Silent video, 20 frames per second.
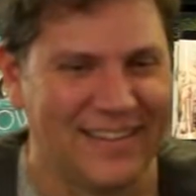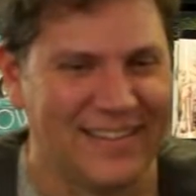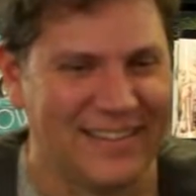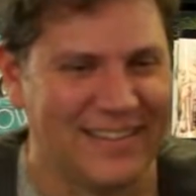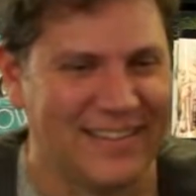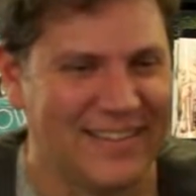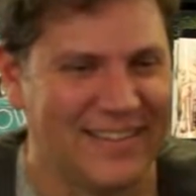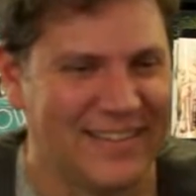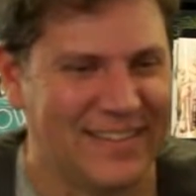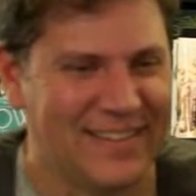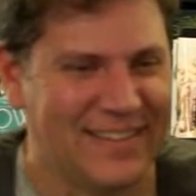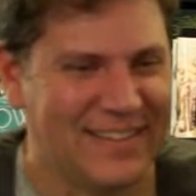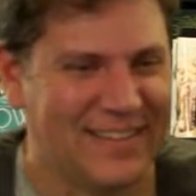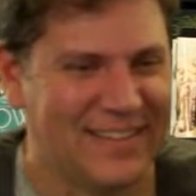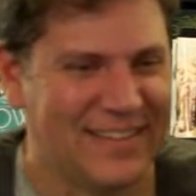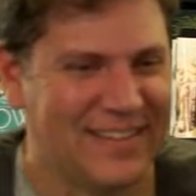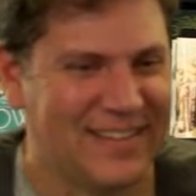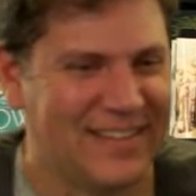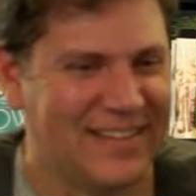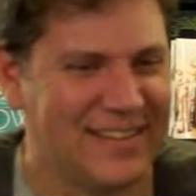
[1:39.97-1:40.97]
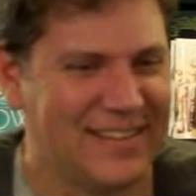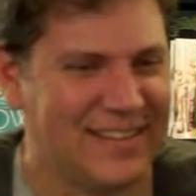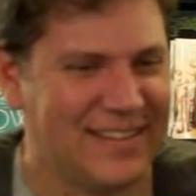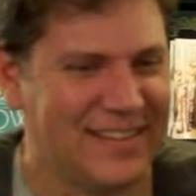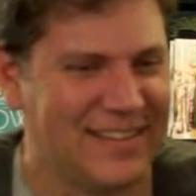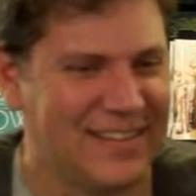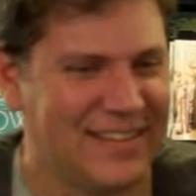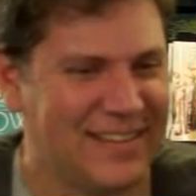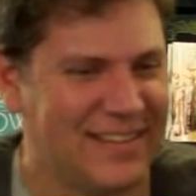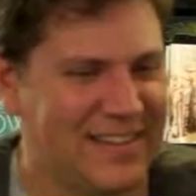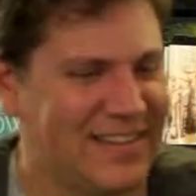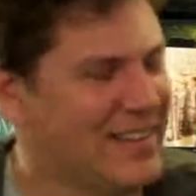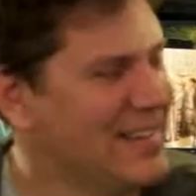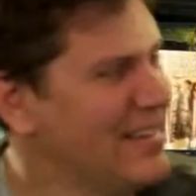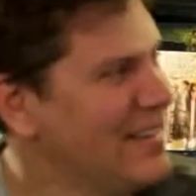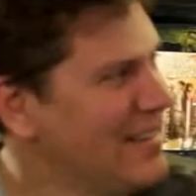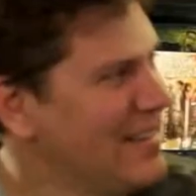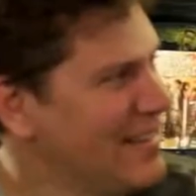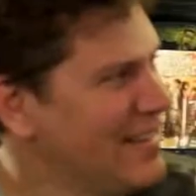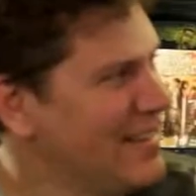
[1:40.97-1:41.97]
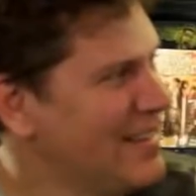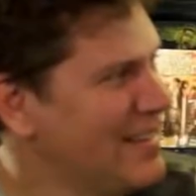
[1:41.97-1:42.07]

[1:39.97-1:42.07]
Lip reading: No words are spoken by the person on screen.